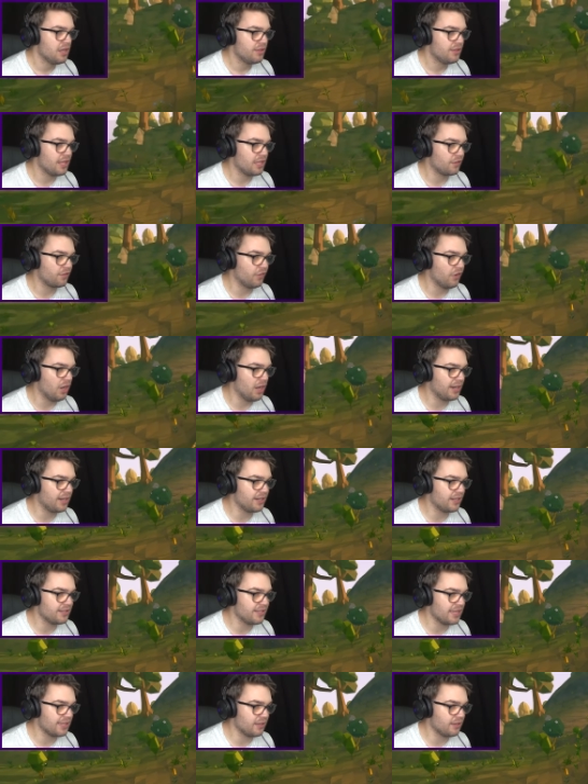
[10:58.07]
That's fine. Can I
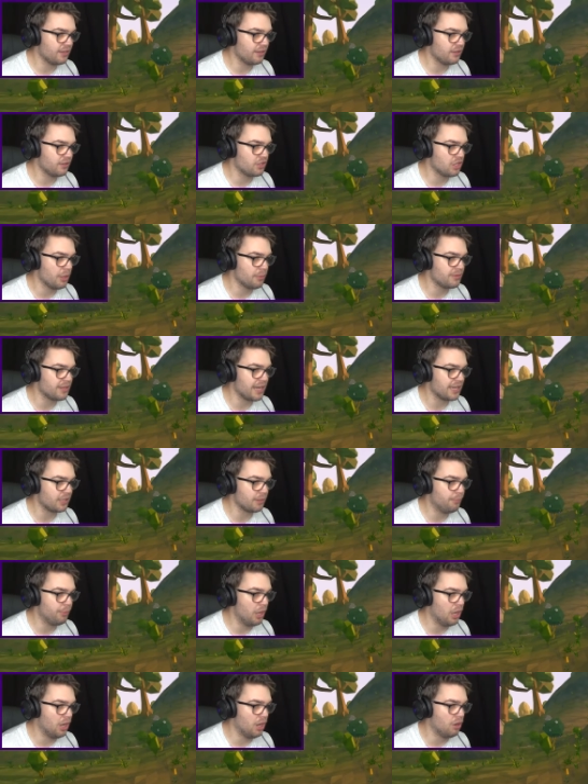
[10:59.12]
take the thing on top? Take the
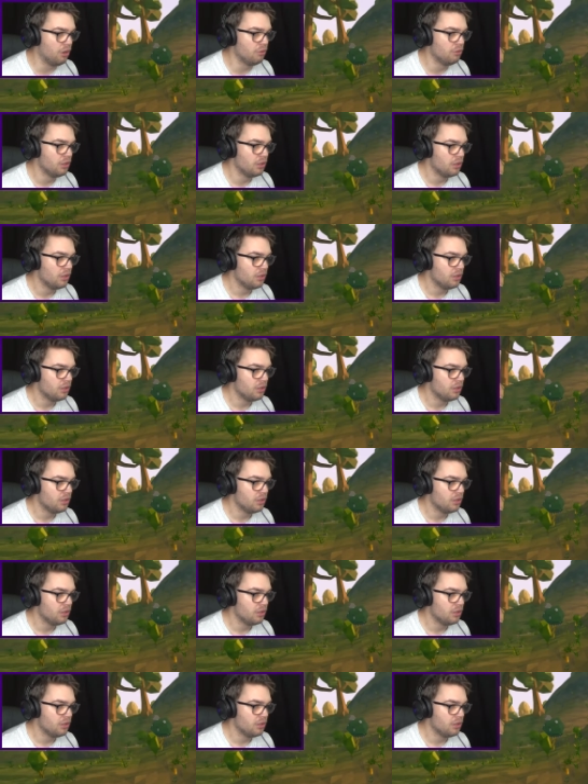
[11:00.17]
pole.